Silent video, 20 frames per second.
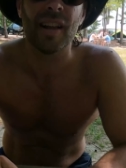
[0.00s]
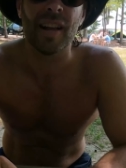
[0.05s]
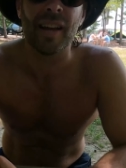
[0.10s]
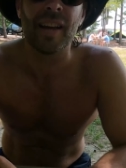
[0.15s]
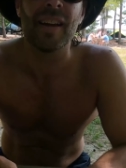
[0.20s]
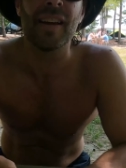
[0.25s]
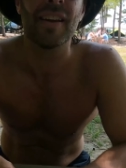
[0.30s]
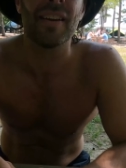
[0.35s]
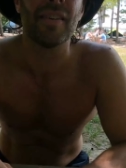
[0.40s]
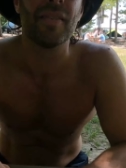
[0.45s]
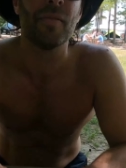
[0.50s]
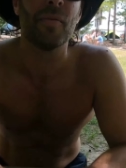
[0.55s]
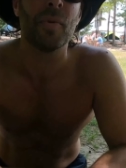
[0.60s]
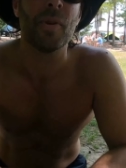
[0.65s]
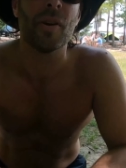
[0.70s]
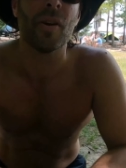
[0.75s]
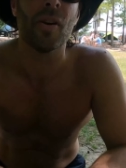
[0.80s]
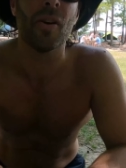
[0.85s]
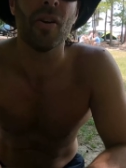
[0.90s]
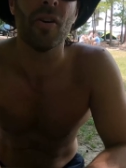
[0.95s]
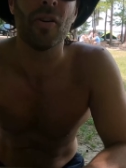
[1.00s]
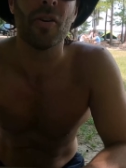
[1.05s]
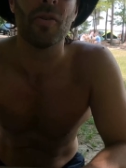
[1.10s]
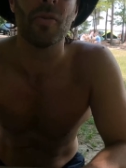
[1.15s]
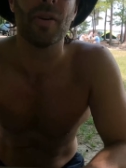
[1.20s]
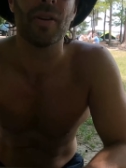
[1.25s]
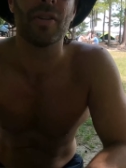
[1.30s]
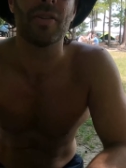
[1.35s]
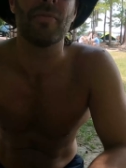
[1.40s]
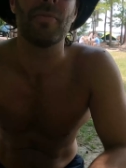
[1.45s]
like we are all
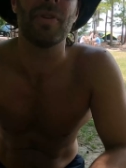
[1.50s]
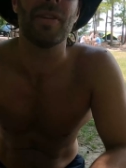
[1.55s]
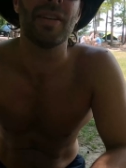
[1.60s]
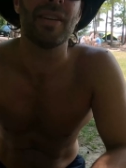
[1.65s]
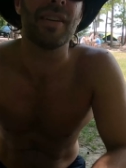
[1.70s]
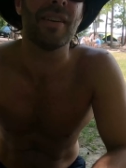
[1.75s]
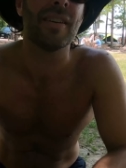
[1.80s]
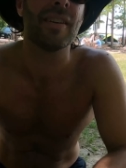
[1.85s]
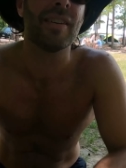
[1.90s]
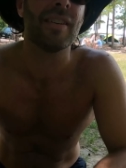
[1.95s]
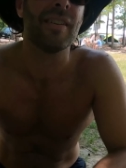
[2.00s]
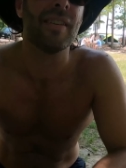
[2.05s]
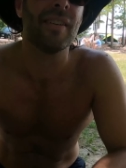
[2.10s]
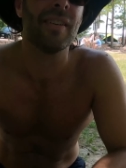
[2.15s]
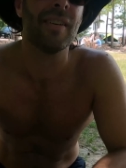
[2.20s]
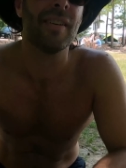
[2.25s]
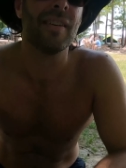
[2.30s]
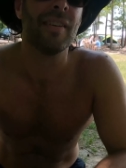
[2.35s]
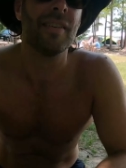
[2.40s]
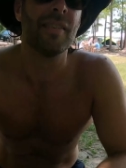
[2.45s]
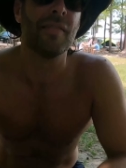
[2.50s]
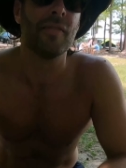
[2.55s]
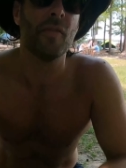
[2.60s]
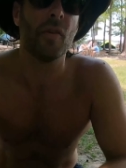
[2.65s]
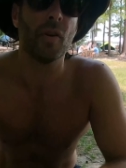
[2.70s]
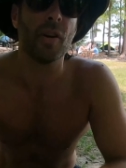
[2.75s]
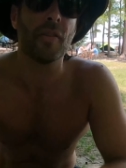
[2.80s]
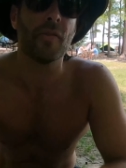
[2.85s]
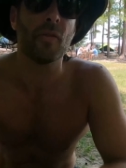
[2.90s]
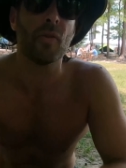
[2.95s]
going to be
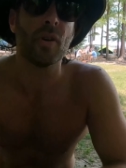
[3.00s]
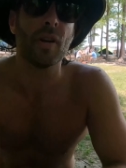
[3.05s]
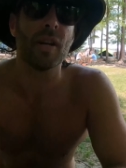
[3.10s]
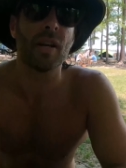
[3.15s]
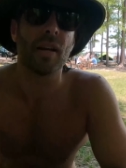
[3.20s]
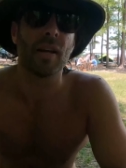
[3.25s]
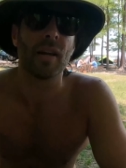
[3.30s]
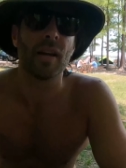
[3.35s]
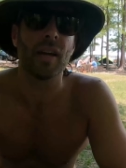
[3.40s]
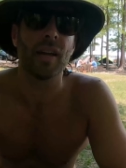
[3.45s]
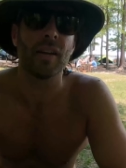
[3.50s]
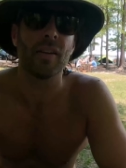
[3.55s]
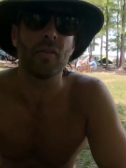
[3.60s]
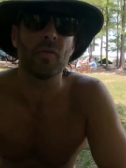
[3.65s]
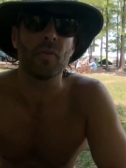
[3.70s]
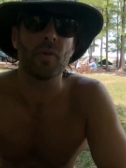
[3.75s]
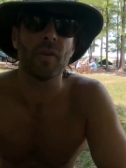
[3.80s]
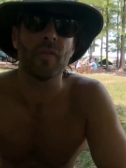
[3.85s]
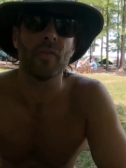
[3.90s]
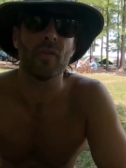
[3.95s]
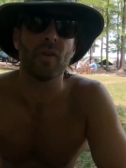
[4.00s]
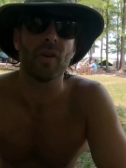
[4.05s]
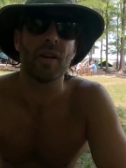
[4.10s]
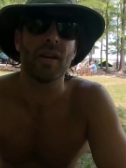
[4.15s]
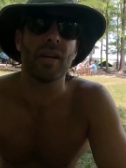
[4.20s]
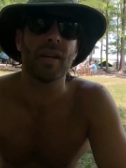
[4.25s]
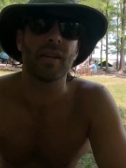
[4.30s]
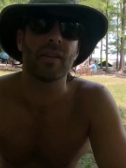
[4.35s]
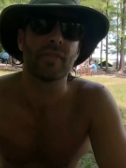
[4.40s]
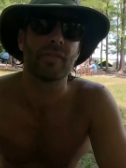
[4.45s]
voting for Nick, and whoever
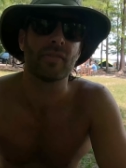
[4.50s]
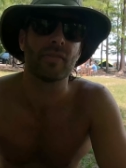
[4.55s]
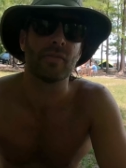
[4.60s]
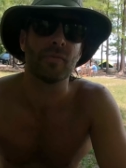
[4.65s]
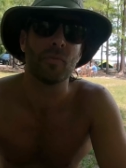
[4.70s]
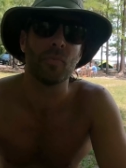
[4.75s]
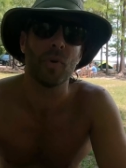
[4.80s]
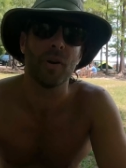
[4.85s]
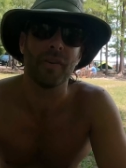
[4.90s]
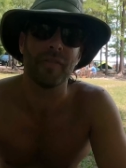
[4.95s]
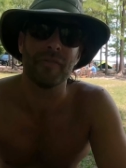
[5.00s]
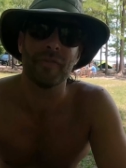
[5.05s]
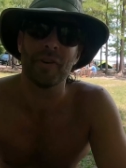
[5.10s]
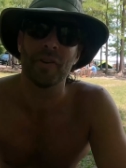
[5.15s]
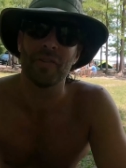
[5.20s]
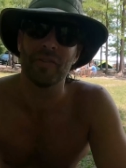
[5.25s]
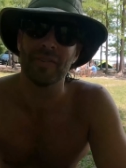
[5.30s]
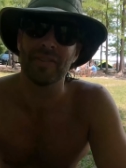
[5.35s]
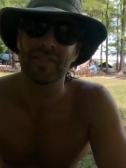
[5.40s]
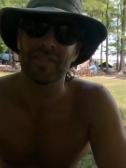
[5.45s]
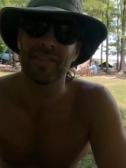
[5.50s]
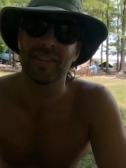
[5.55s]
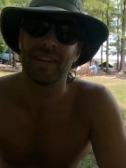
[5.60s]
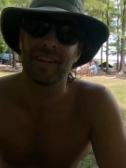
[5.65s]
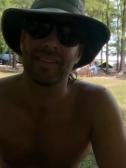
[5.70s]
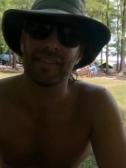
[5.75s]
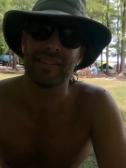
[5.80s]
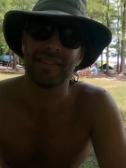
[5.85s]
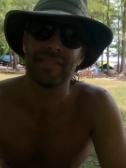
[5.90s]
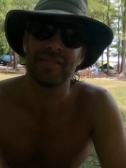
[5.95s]
Nick's one vote is
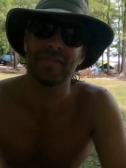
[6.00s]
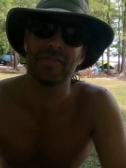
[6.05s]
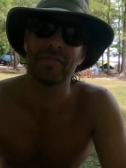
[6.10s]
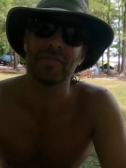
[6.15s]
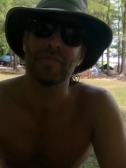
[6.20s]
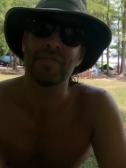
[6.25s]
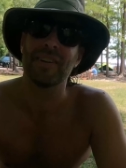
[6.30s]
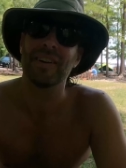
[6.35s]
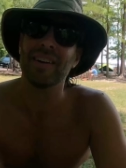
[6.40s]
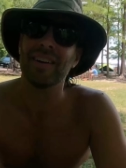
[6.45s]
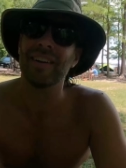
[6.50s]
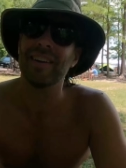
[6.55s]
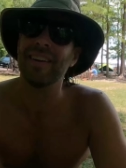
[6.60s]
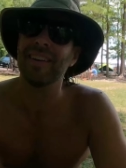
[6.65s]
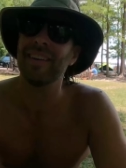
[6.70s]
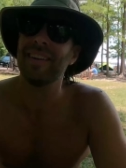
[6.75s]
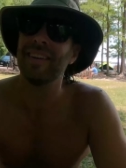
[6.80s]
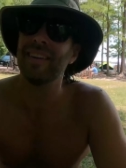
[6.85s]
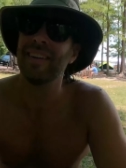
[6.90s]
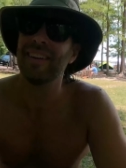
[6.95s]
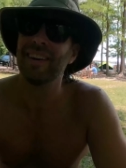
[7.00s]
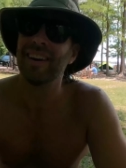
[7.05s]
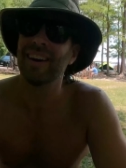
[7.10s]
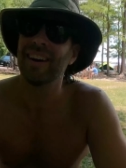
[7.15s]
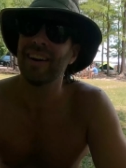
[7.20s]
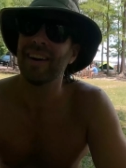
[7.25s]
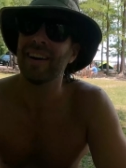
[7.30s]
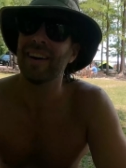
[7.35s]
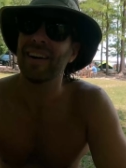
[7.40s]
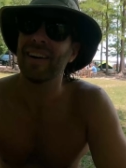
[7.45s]
likely to.
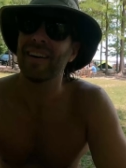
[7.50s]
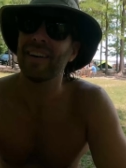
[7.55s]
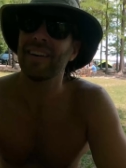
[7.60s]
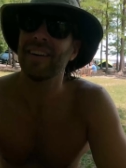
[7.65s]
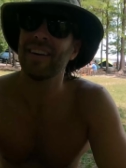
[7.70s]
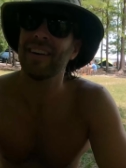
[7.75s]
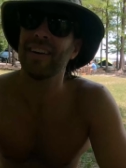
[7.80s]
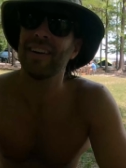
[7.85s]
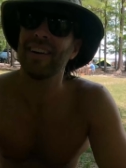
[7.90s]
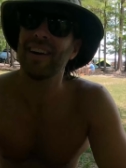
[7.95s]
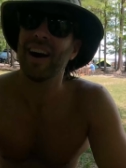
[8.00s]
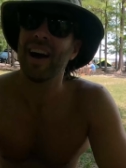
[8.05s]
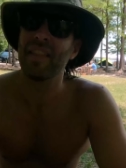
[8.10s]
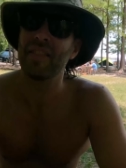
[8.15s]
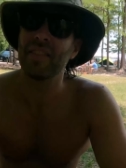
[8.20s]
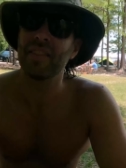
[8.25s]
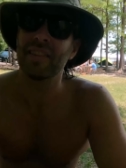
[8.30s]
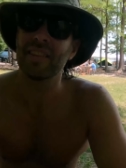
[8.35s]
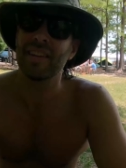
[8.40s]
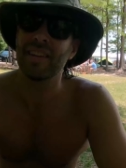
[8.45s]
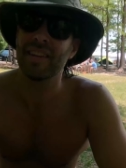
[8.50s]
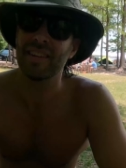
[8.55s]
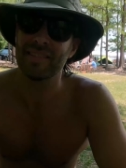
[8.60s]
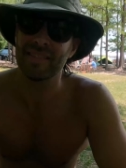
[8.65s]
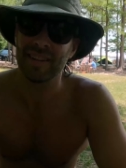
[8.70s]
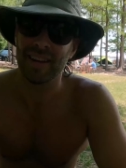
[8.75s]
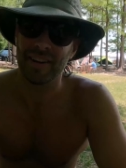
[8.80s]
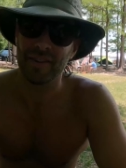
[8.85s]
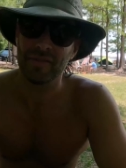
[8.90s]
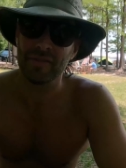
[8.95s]
Uh, I think that he
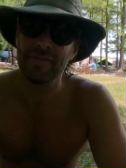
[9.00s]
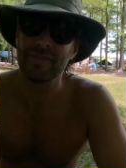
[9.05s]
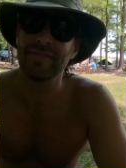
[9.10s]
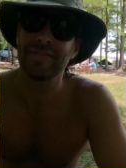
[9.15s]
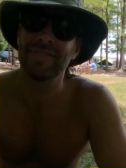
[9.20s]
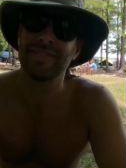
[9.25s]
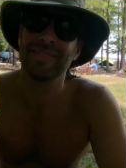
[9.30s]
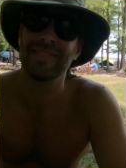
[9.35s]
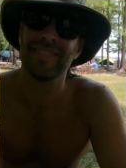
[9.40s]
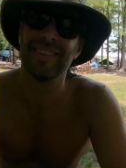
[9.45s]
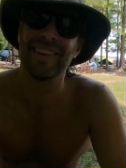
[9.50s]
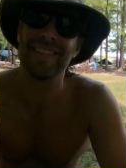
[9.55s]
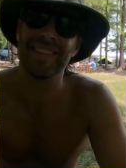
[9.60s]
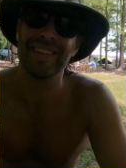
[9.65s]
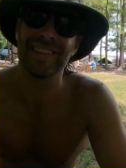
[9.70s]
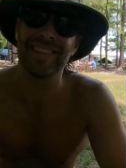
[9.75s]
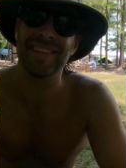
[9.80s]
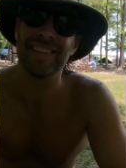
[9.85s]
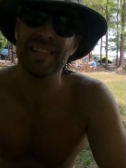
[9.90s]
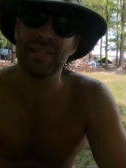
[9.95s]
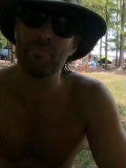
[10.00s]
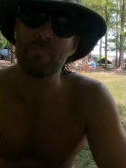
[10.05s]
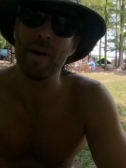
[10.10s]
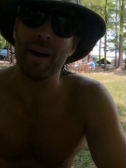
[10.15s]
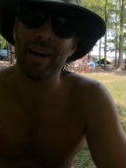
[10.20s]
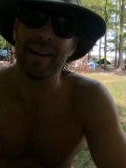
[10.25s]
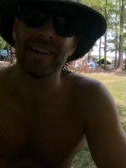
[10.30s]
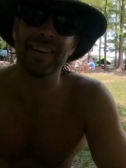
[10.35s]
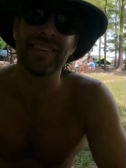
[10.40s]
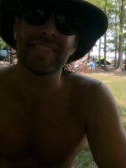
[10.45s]
has an idol. I think that he's
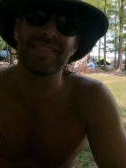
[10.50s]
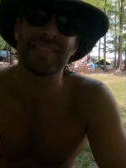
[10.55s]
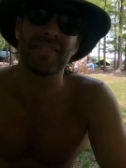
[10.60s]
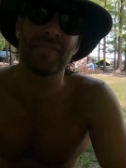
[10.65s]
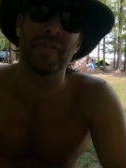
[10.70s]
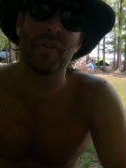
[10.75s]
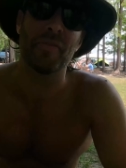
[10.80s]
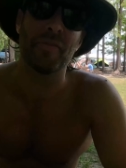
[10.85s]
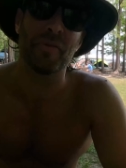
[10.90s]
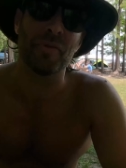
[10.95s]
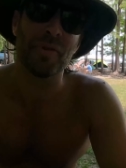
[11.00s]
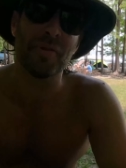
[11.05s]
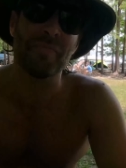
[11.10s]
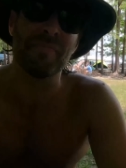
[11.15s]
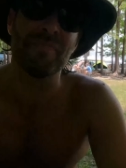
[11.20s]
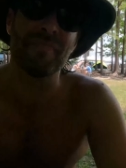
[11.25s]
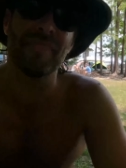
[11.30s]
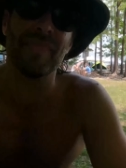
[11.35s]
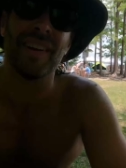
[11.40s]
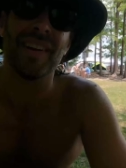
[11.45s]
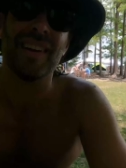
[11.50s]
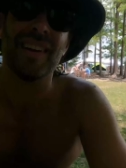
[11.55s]
baiting us to vote for him.